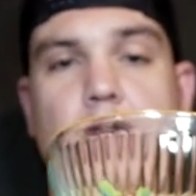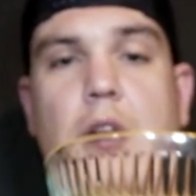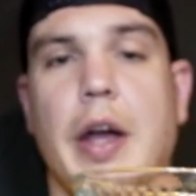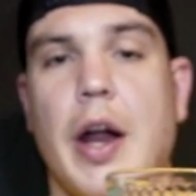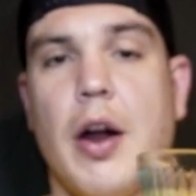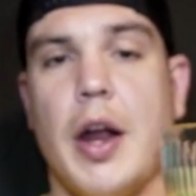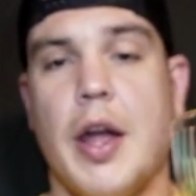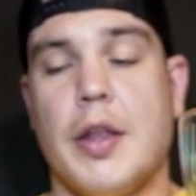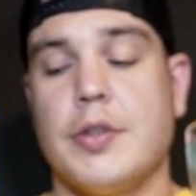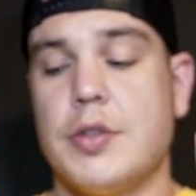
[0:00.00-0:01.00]

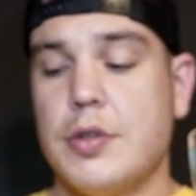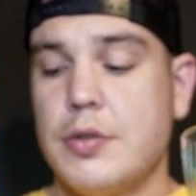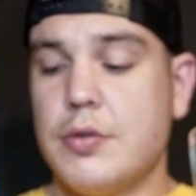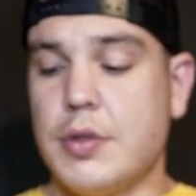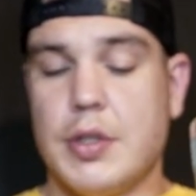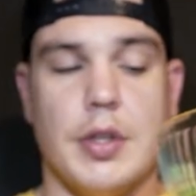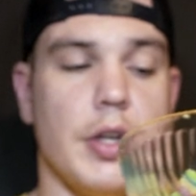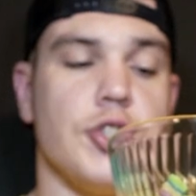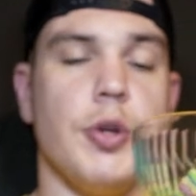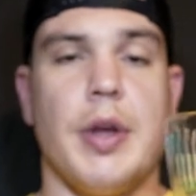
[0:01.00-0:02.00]
Airheads, these
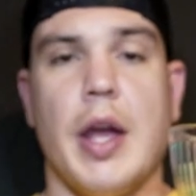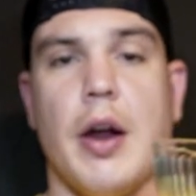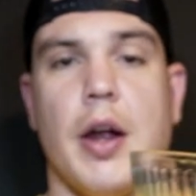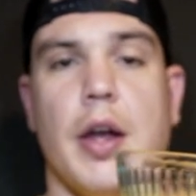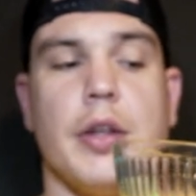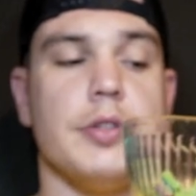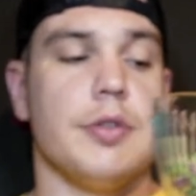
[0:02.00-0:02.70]
chewy Airheads.